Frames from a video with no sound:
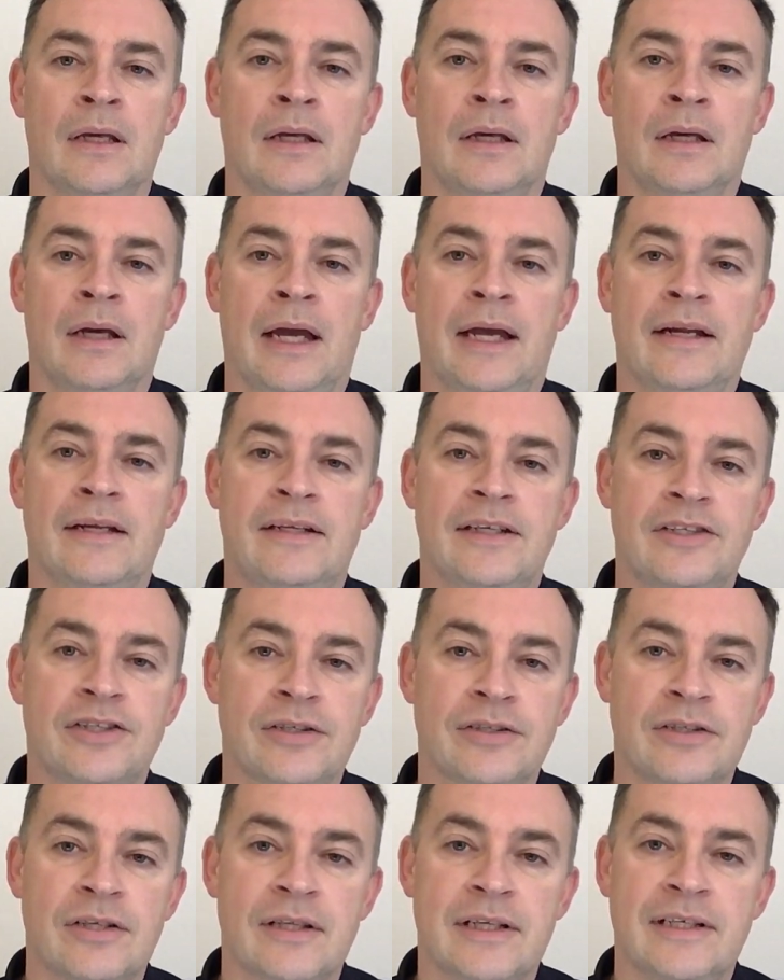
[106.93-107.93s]
In
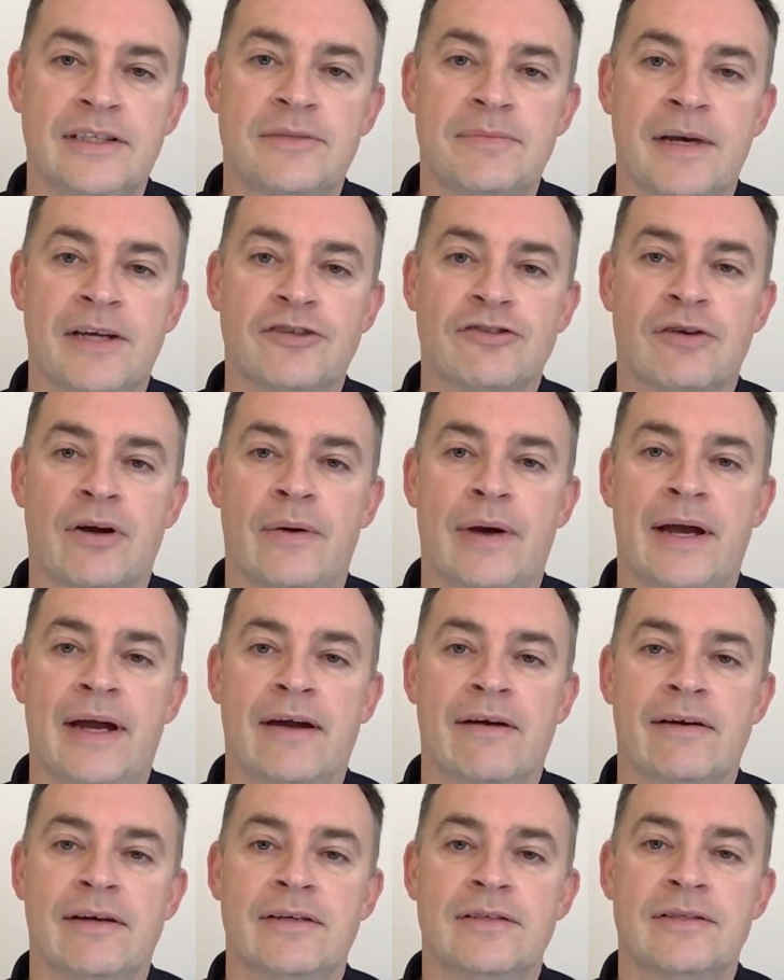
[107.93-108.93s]
addition to these metro
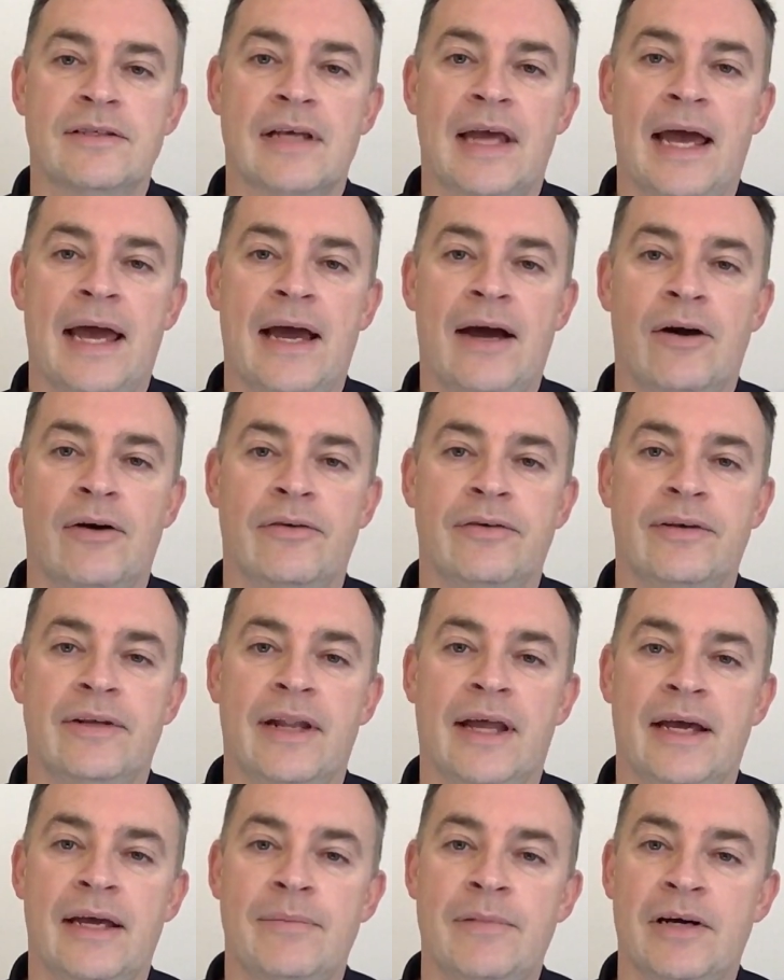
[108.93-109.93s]
areas, our
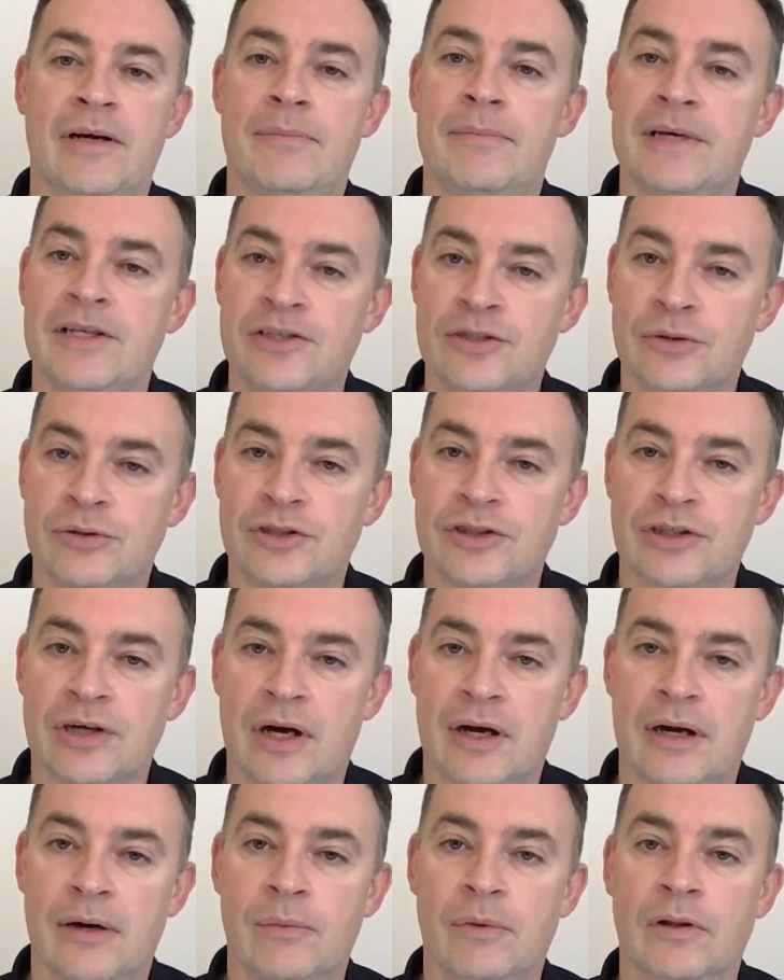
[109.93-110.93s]
neighbour Mitchell
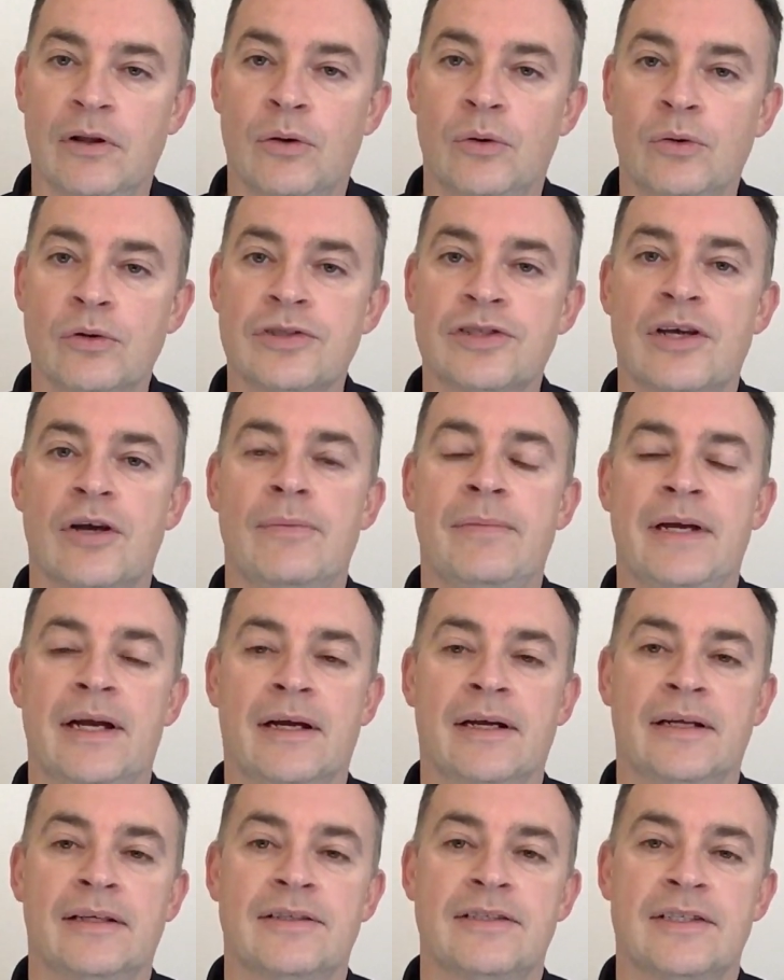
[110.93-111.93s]
Shire will also be
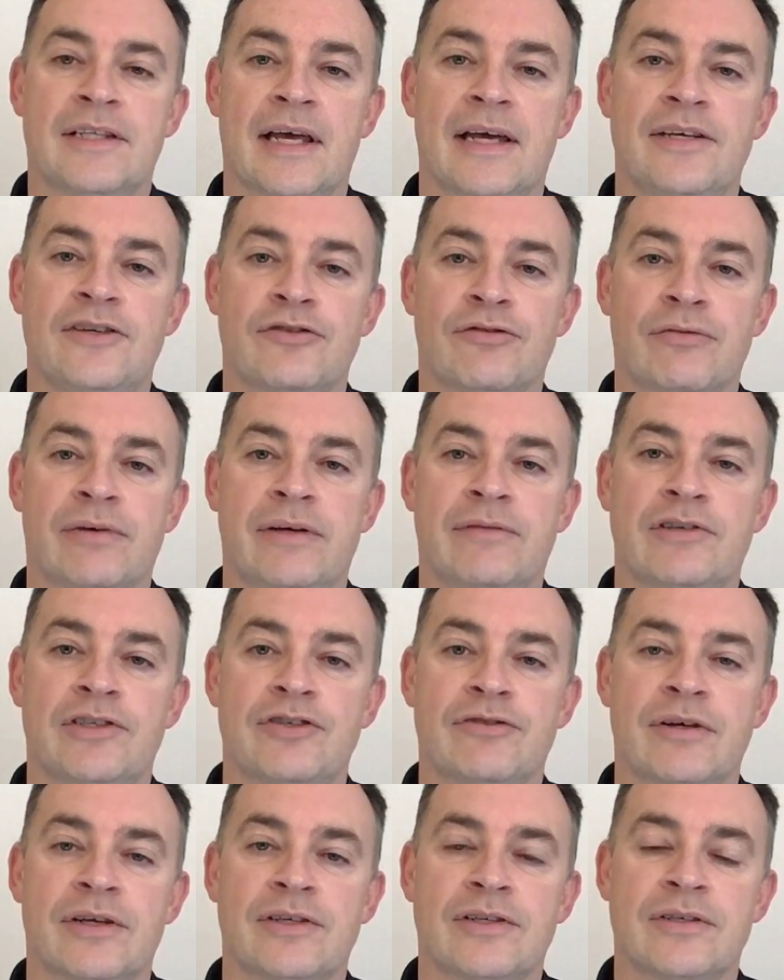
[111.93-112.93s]
under Stage 3
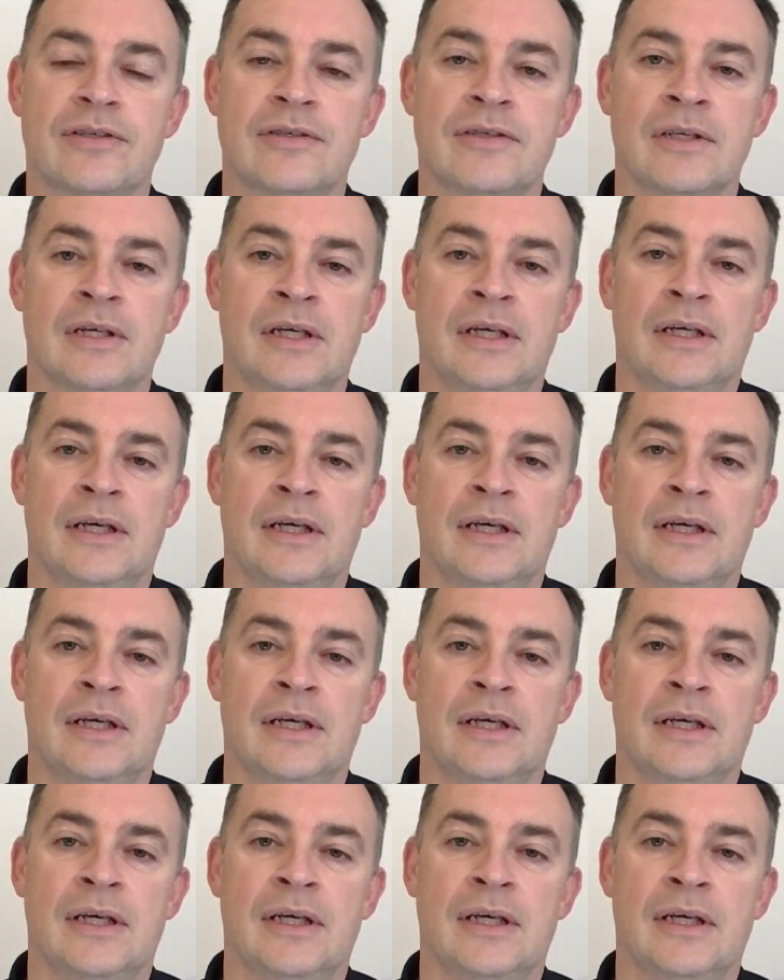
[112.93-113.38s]
restrictions,